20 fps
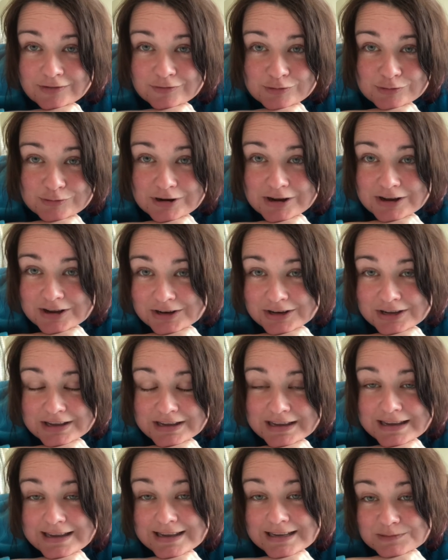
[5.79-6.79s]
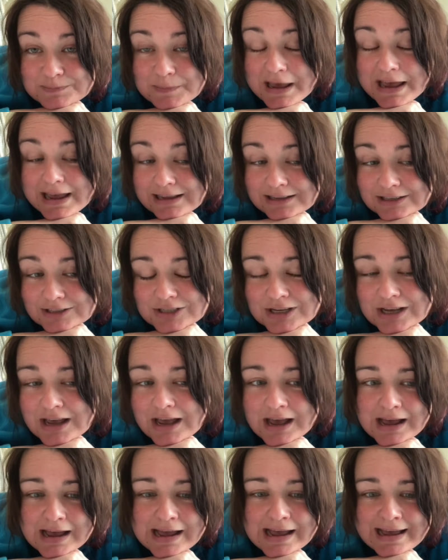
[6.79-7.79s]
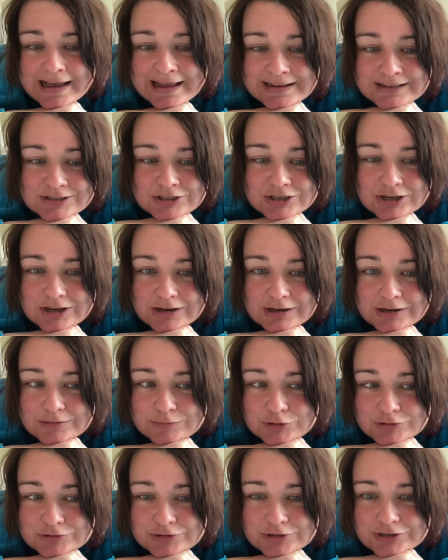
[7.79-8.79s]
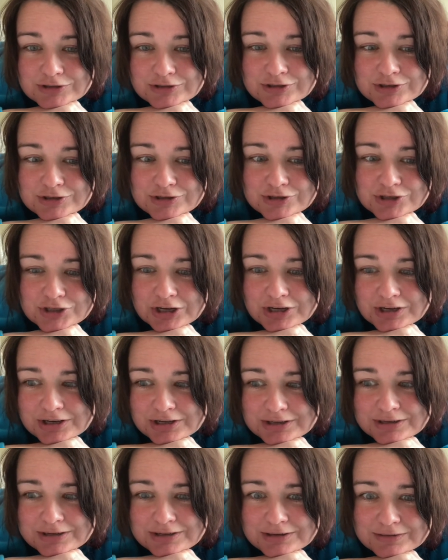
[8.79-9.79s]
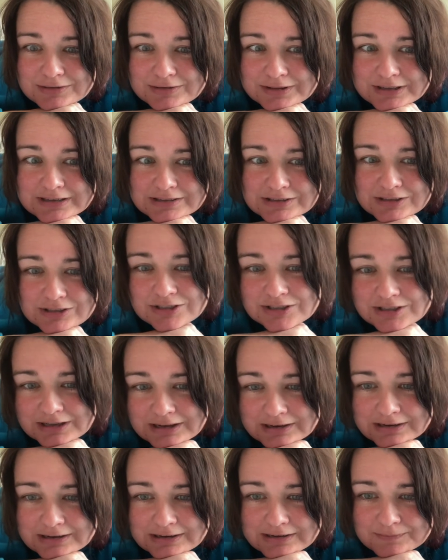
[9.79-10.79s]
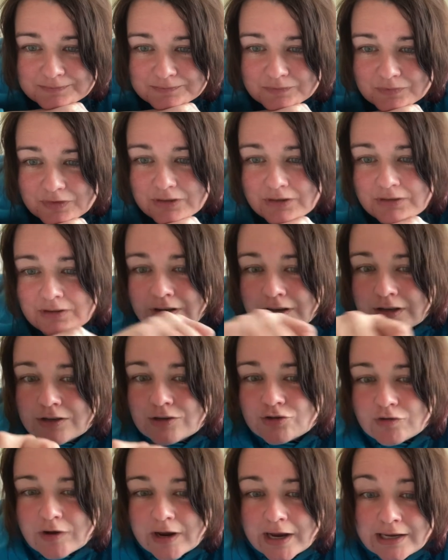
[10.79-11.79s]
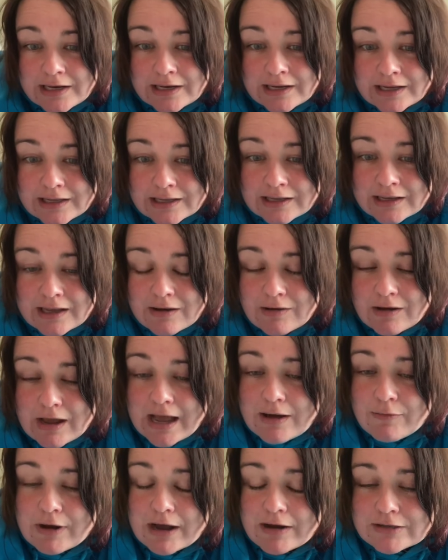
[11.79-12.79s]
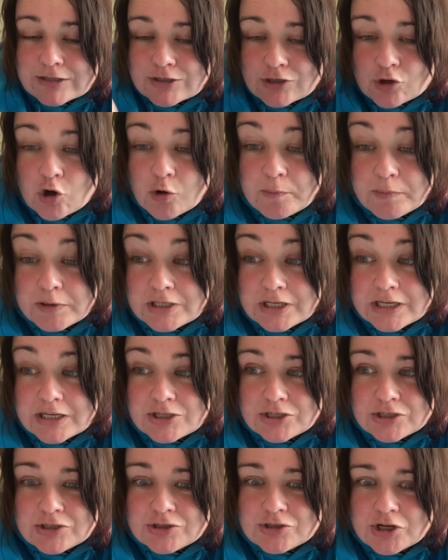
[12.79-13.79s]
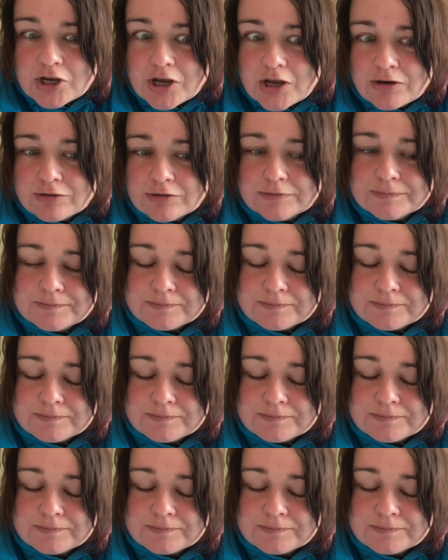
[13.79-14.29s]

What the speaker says: everyone, it's Bex, and I wanted to show you this training, well, it's a competition journal